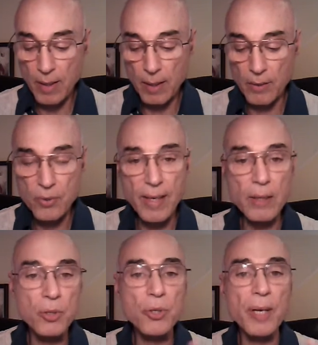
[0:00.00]
It's
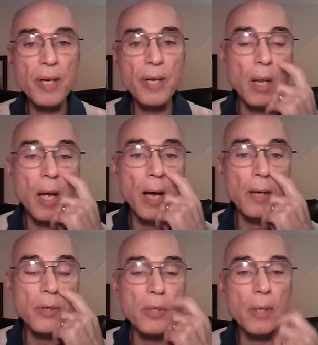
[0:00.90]
that
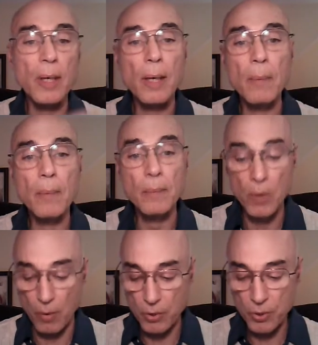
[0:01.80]
generalized
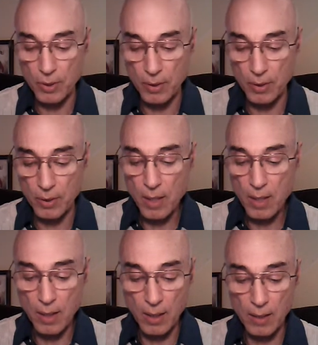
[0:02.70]
notion
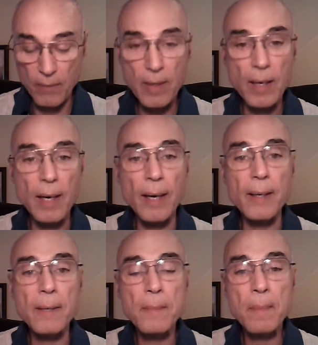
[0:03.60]
of God.